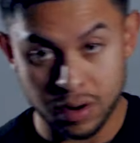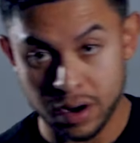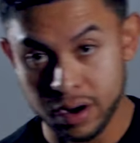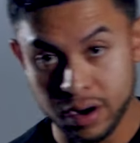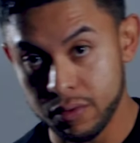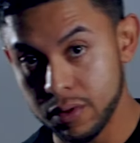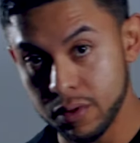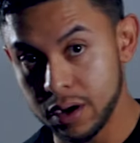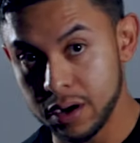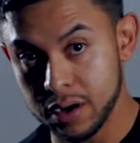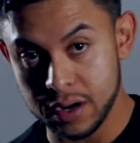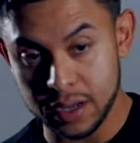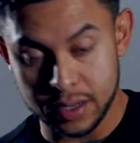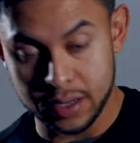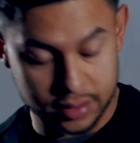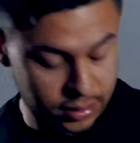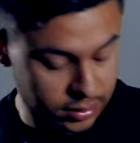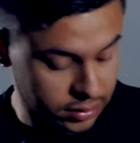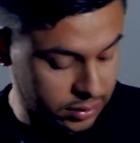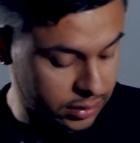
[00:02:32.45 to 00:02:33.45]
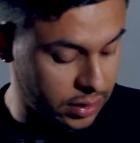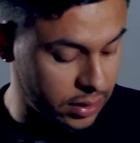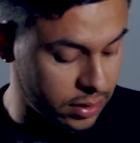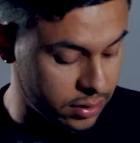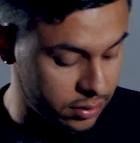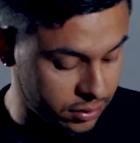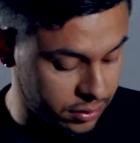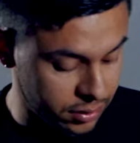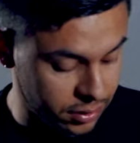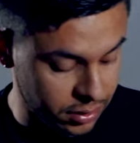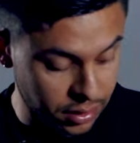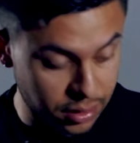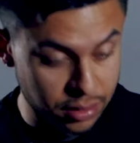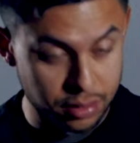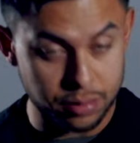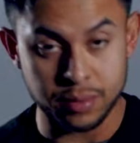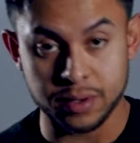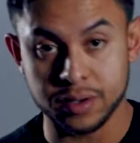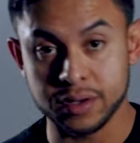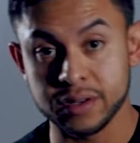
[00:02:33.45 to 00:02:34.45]
I really like these letters
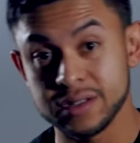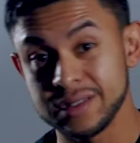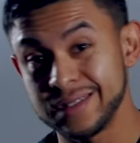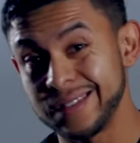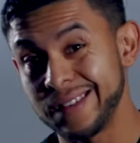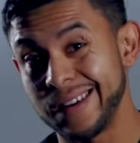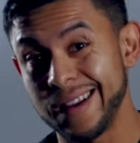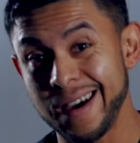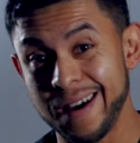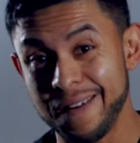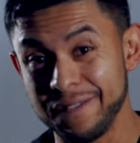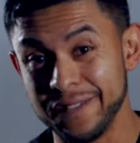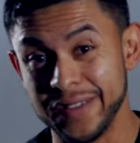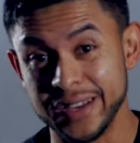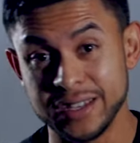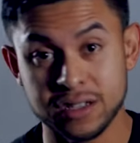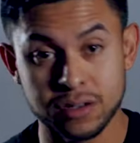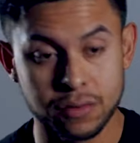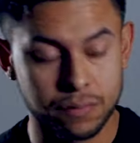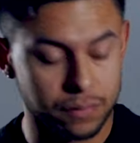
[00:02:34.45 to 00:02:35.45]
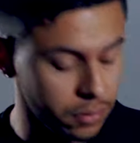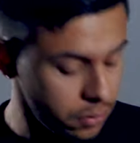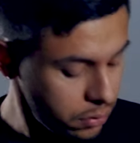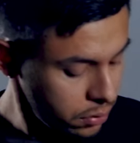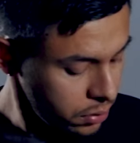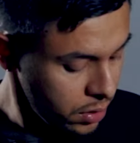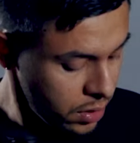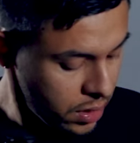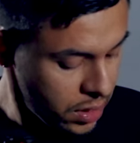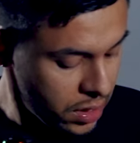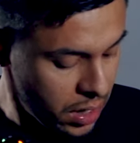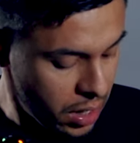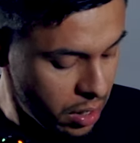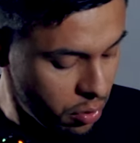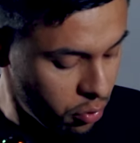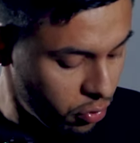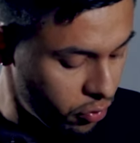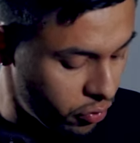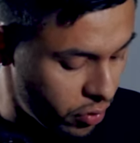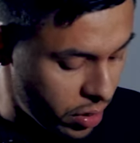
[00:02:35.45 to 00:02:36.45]
here because they're not visible. I
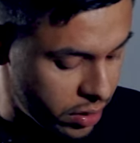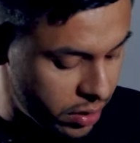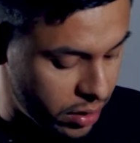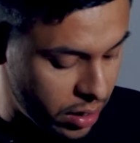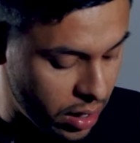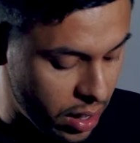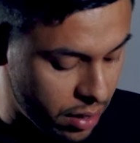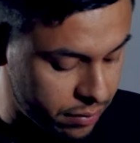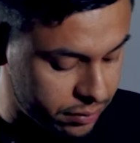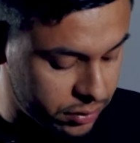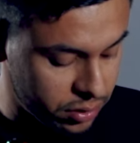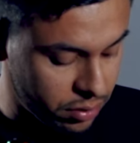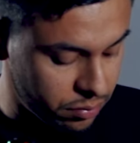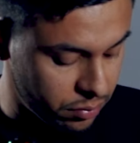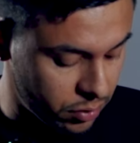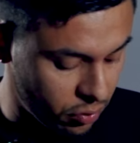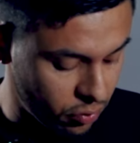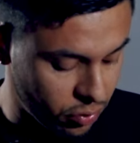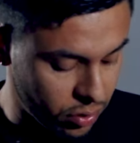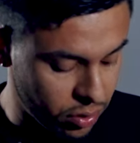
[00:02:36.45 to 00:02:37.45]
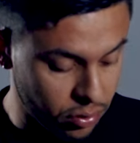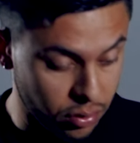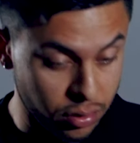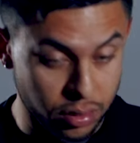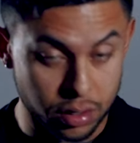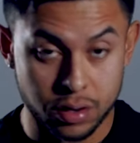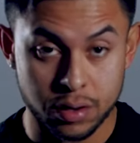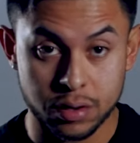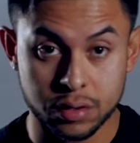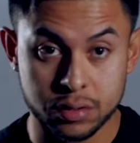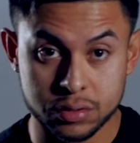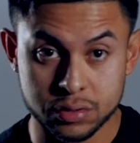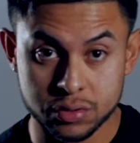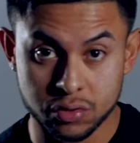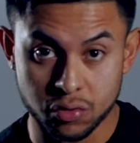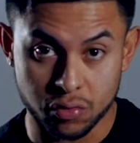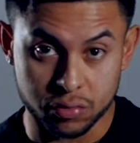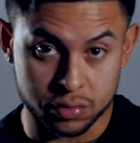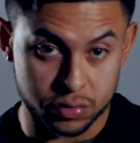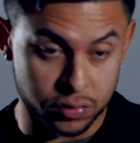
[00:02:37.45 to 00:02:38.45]
would rather have something with no letters
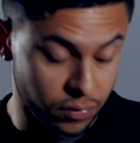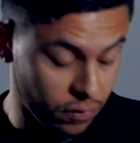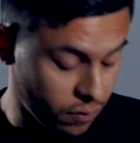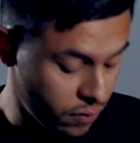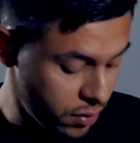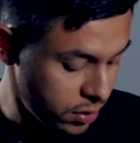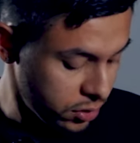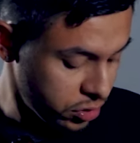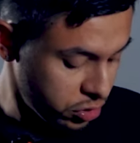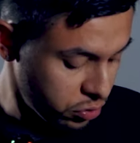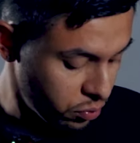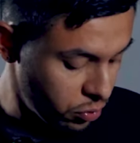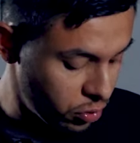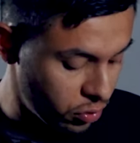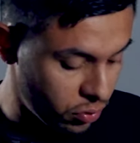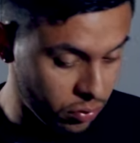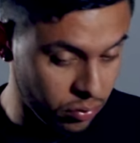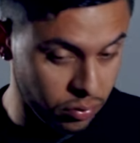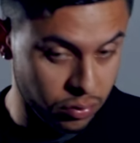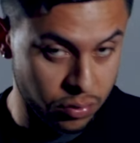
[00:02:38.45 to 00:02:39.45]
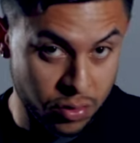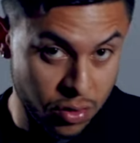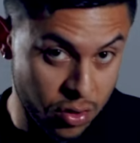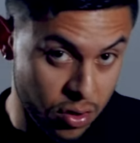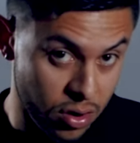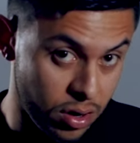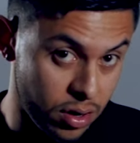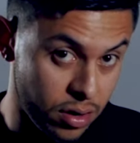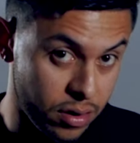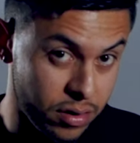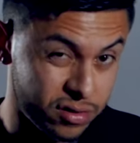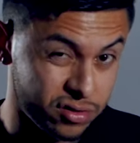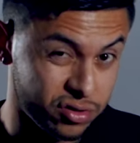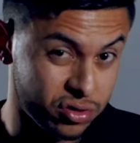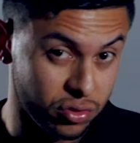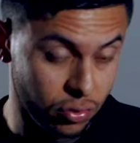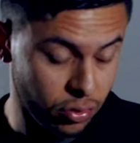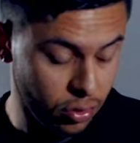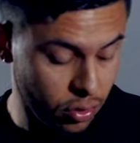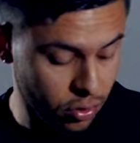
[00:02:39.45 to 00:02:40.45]
or really small letters
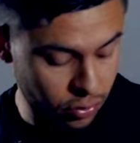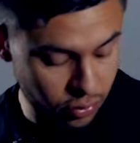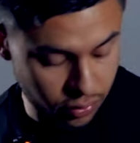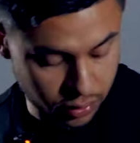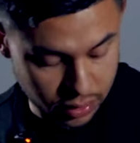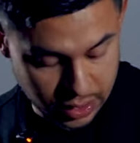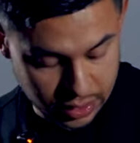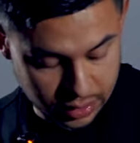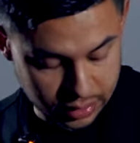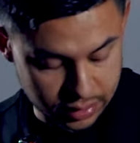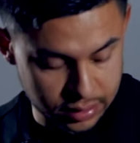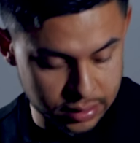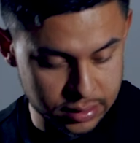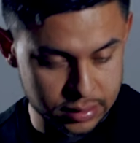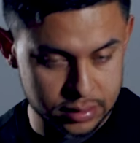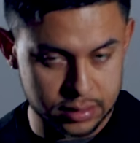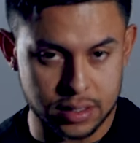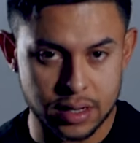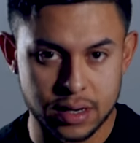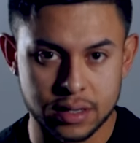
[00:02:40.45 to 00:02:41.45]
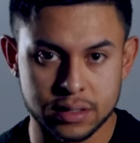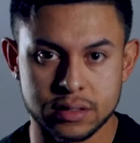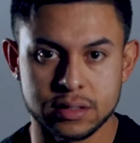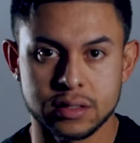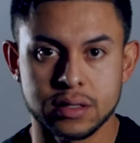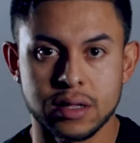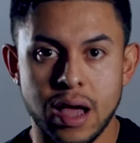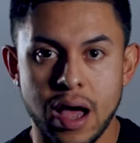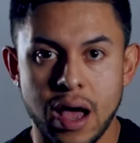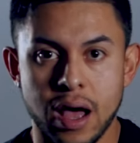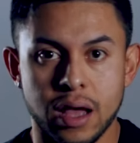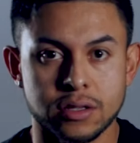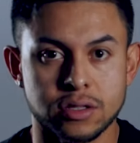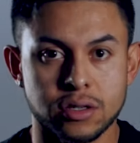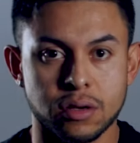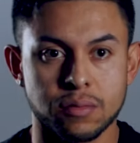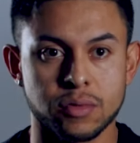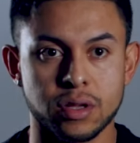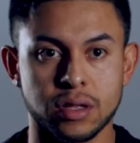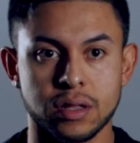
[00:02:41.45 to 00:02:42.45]
or logo like this, that it's not
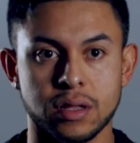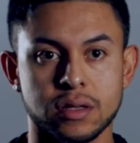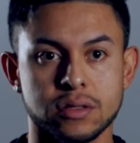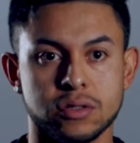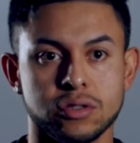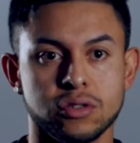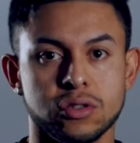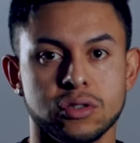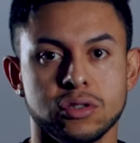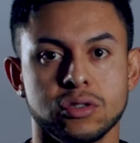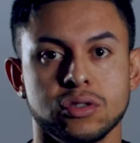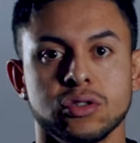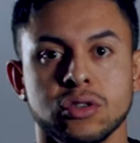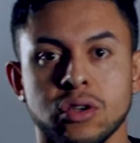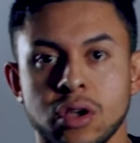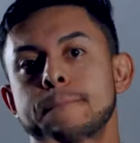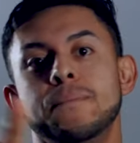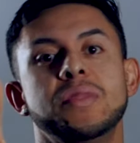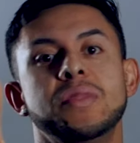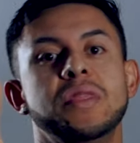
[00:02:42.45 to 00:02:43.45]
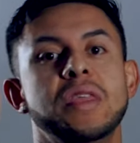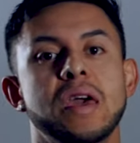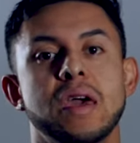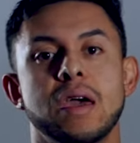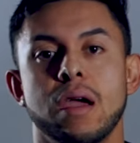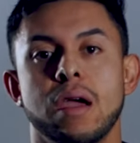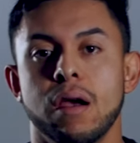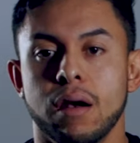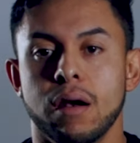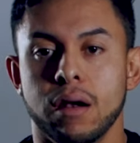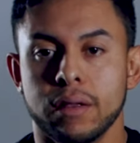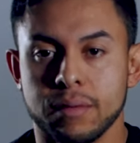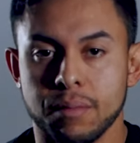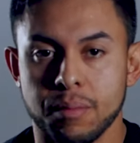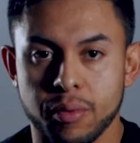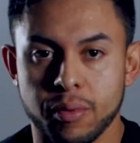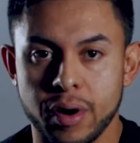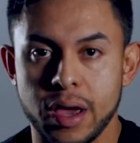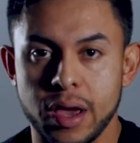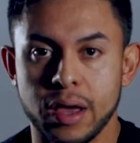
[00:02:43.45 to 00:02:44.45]
something that's just there, the
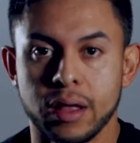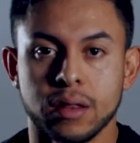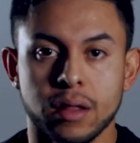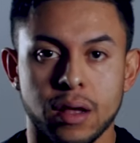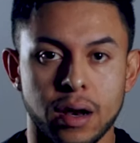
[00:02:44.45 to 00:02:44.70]
brand.